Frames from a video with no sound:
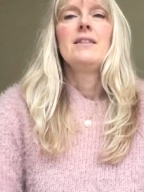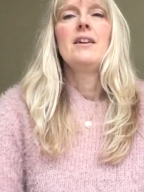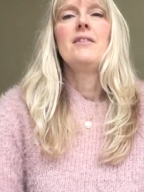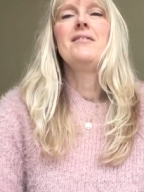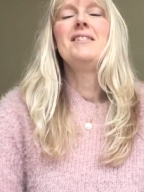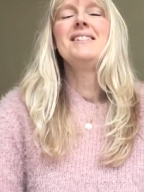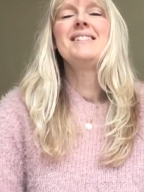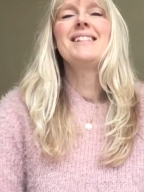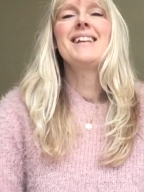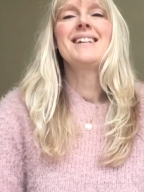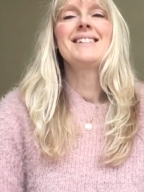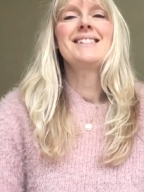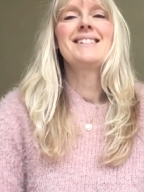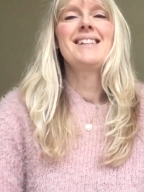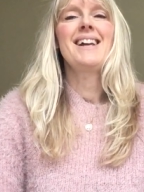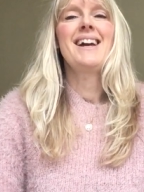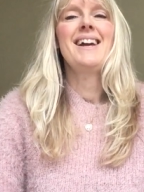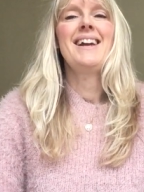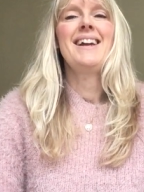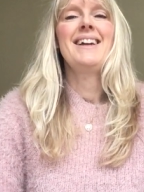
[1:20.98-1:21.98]
There is that
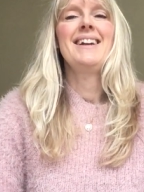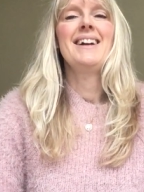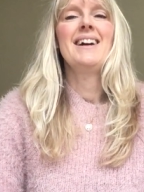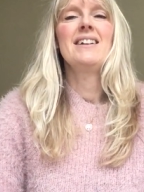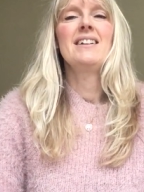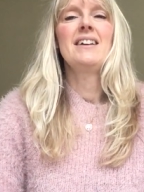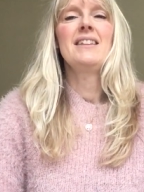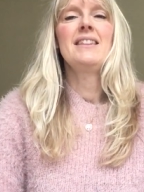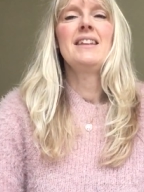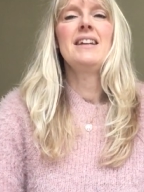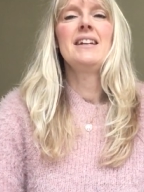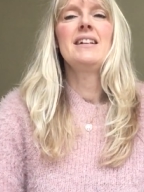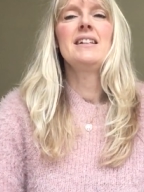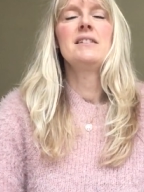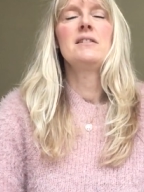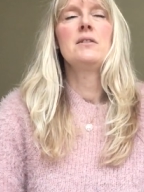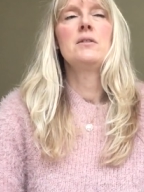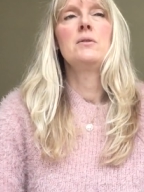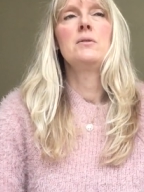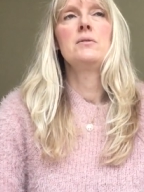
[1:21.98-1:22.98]
saying, and I think
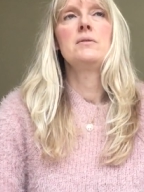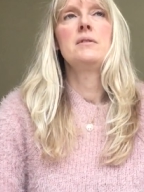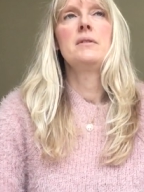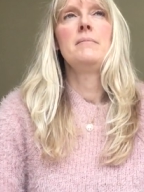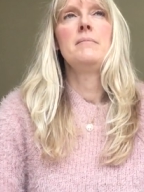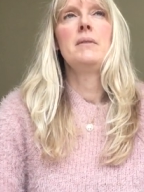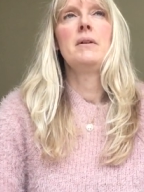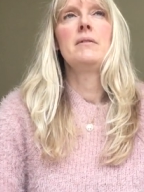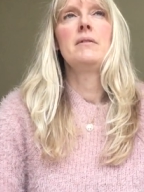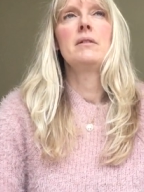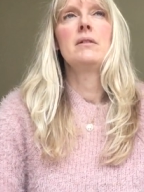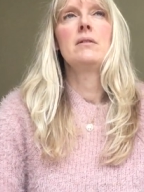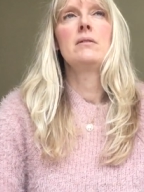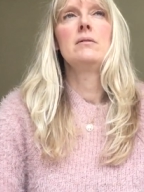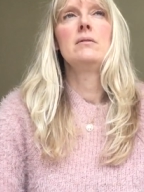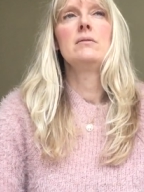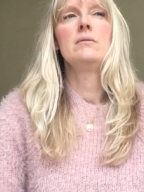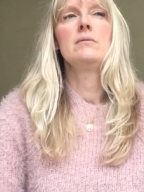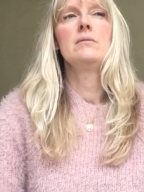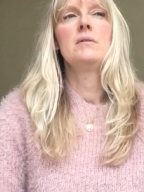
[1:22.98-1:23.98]
it's A Course in
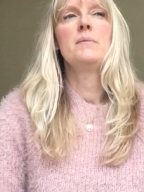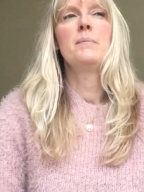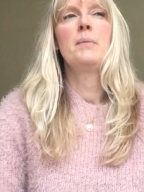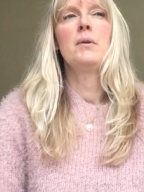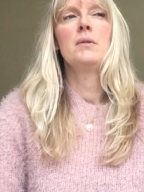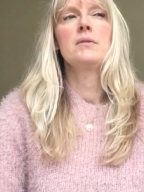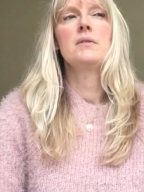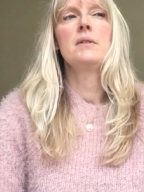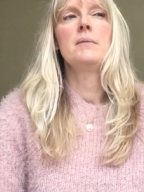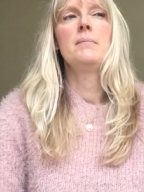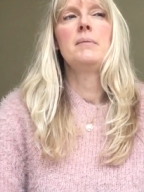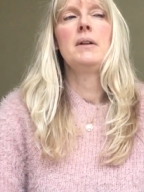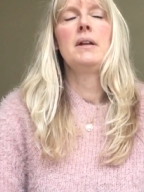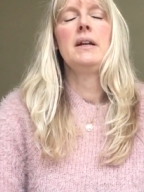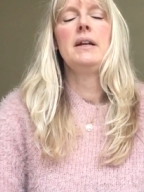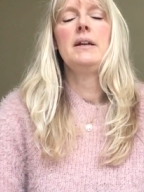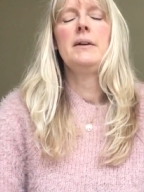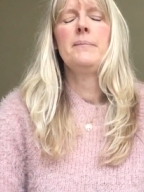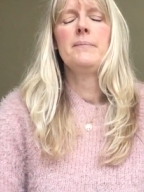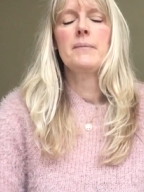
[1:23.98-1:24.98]
Miracles,
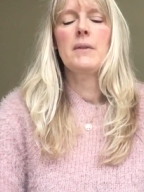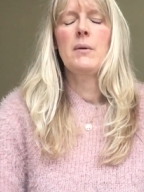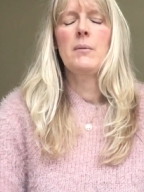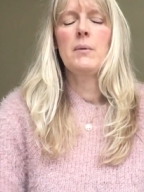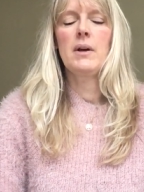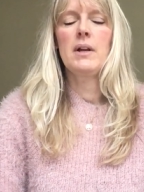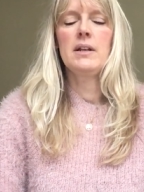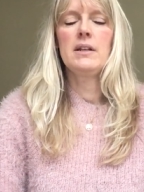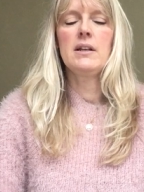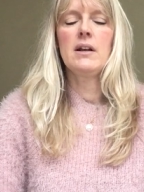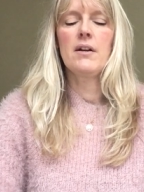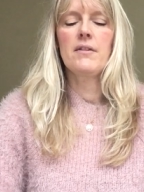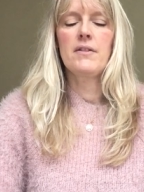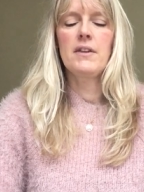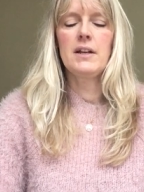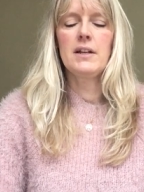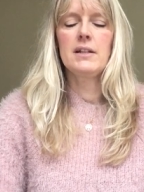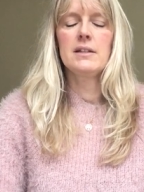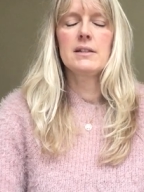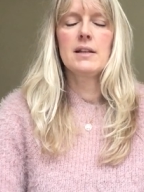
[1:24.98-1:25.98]
possibly, when
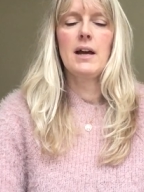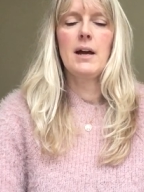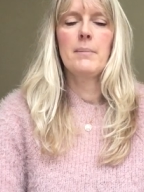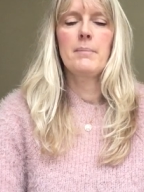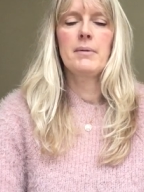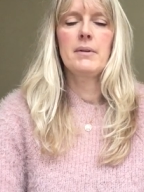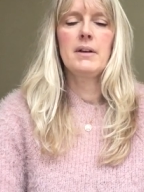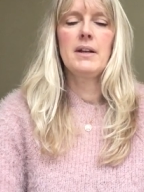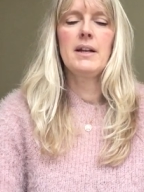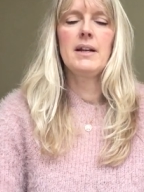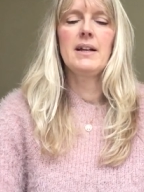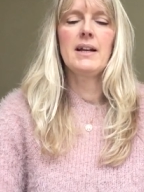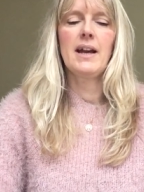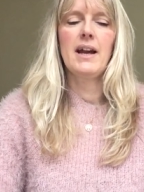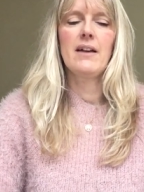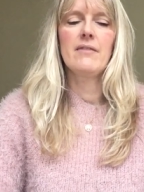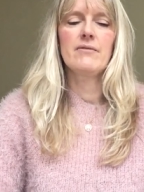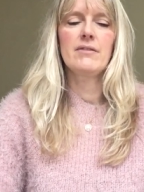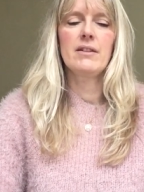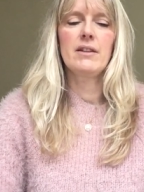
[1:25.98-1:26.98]
nothing is happening,
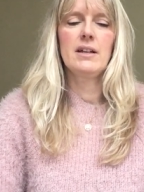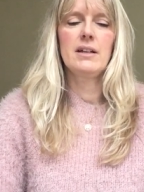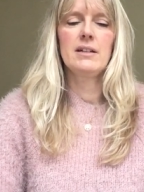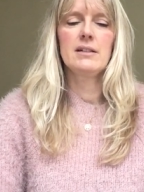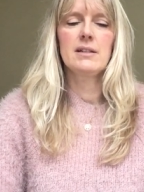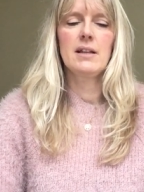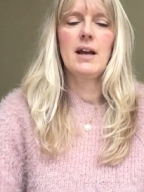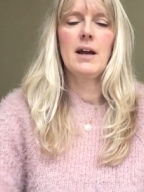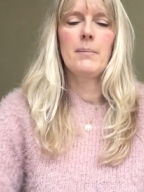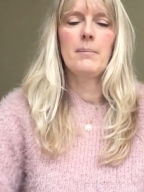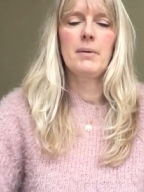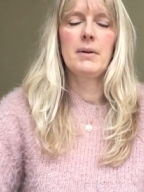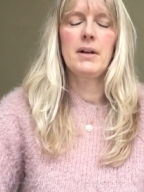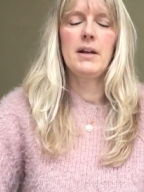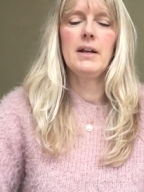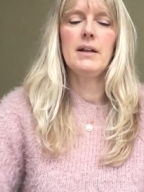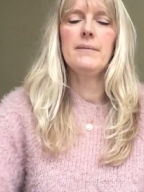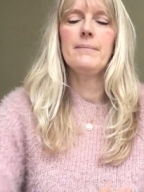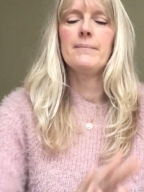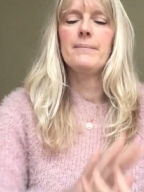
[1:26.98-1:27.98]
everything is
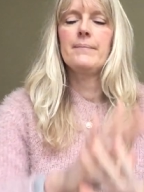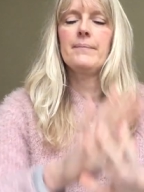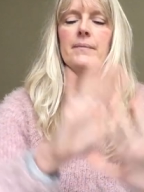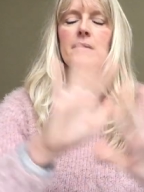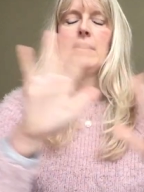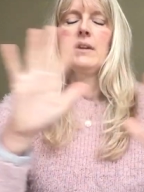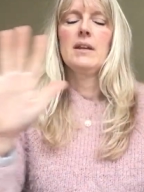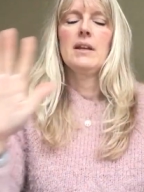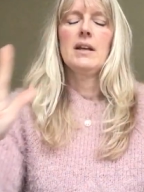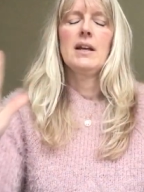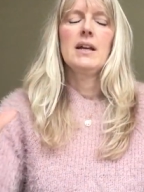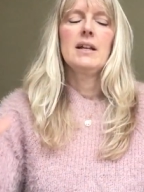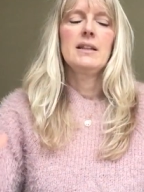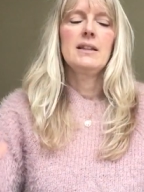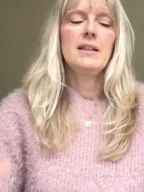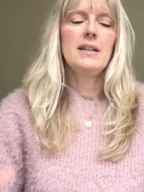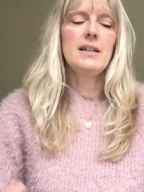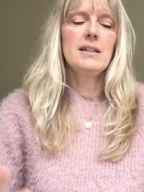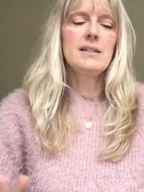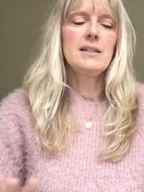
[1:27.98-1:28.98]
happening
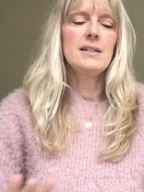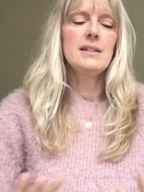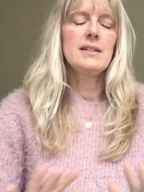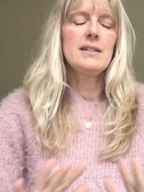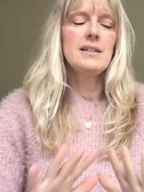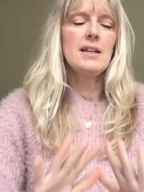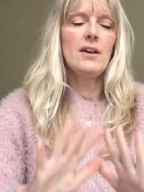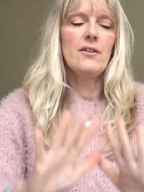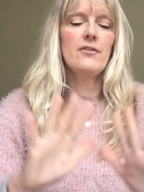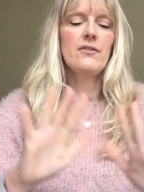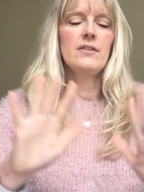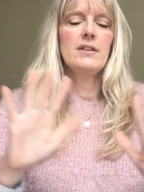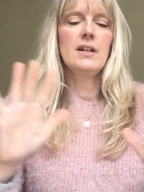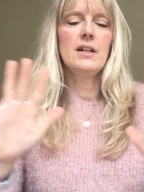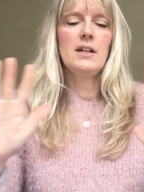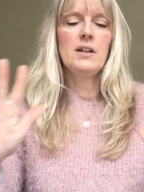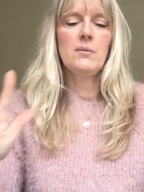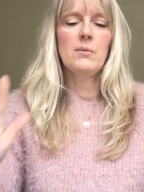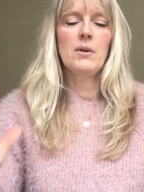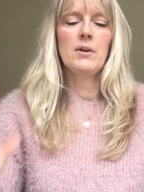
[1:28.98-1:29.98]
this is
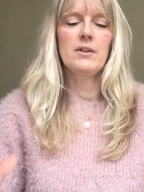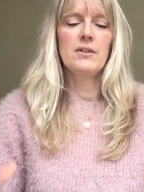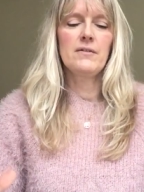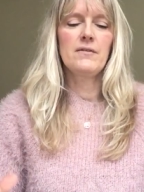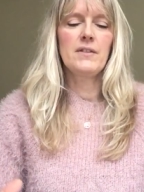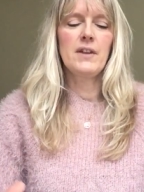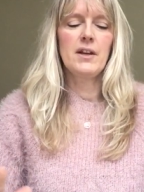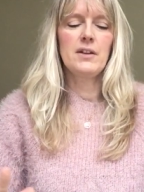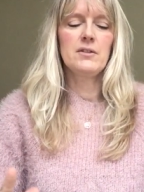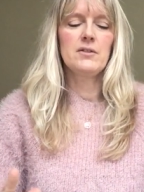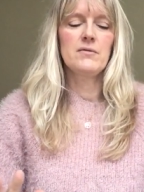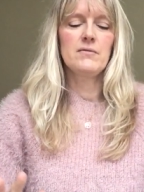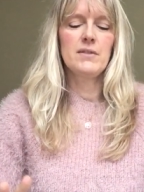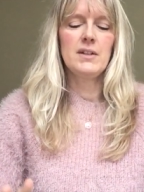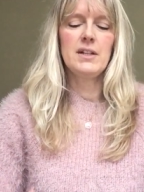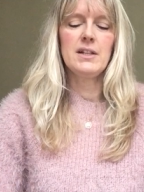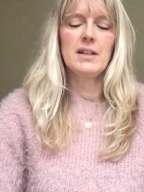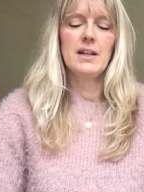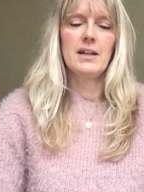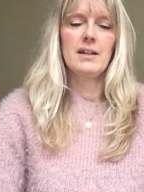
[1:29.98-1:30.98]
definitely one of those
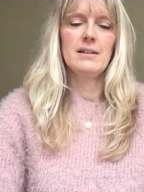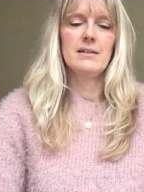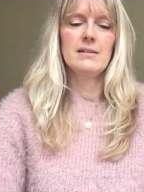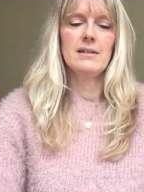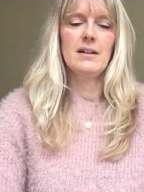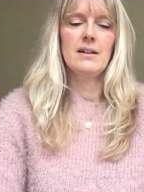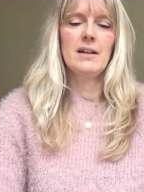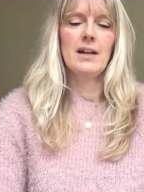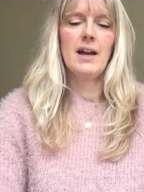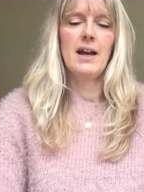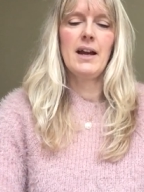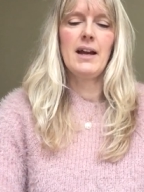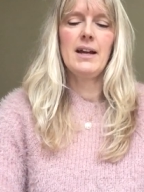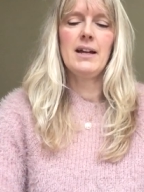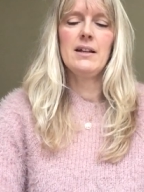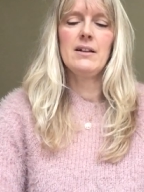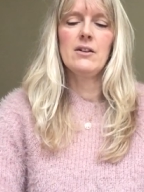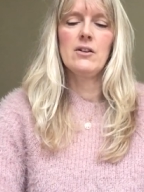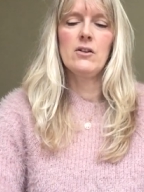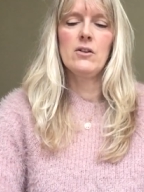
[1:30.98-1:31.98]
readings,
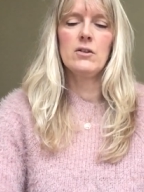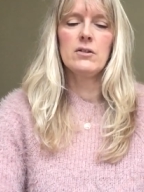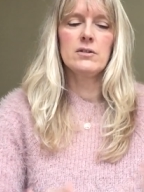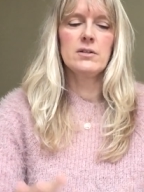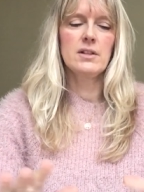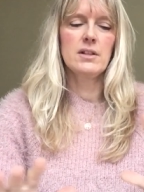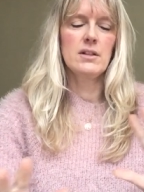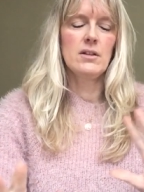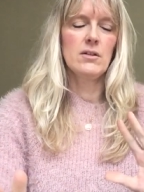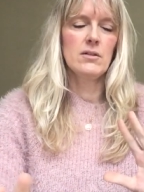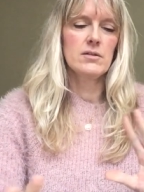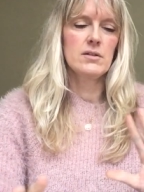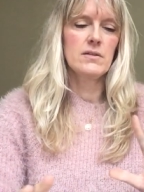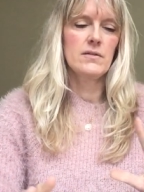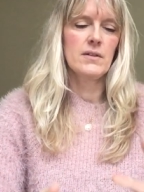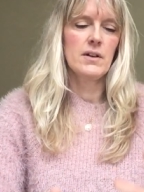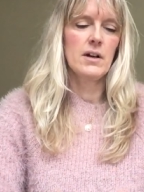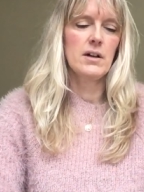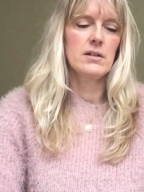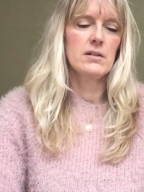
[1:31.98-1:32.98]
okay? Lots and lots
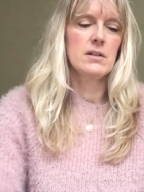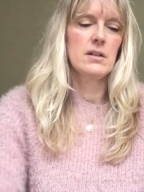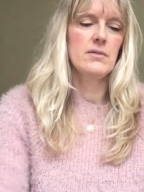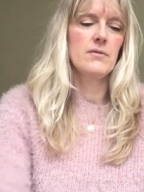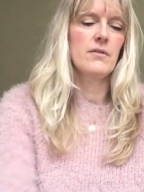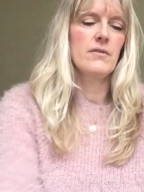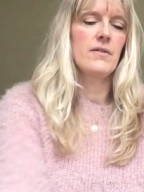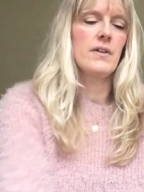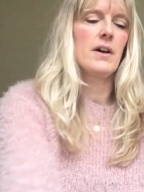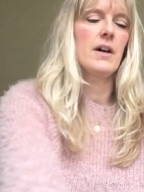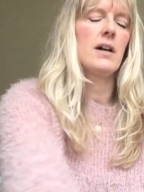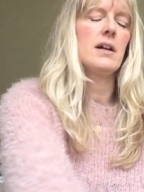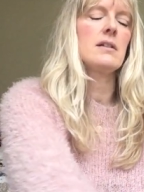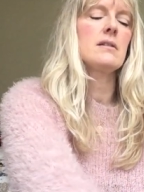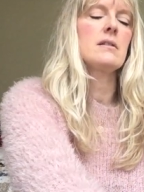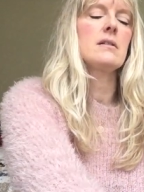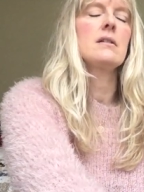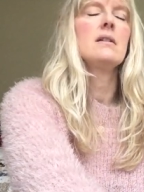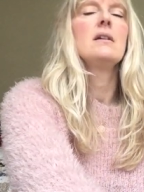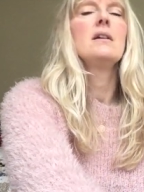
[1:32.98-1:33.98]
of cards in
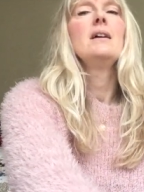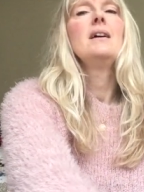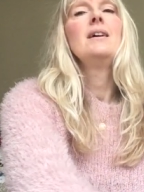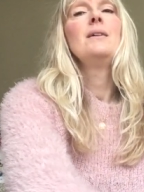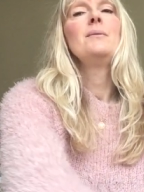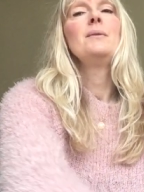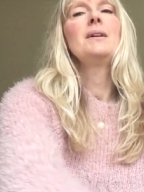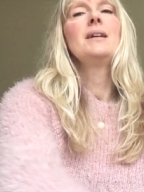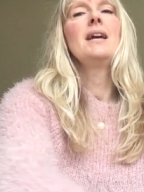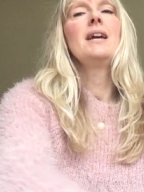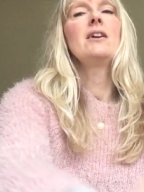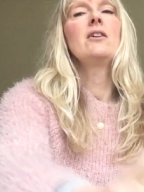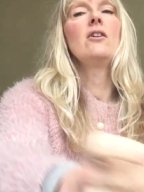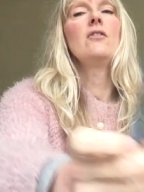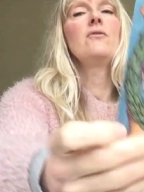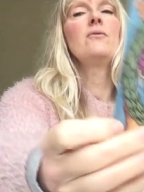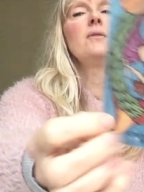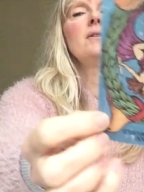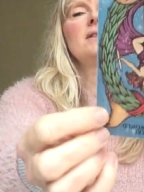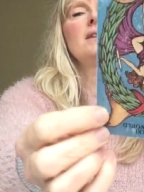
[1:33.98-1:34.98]
reverse. Kick
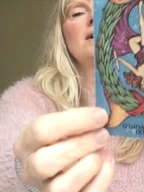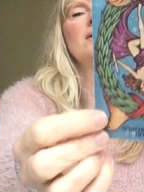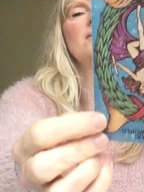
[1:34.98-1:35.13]
off with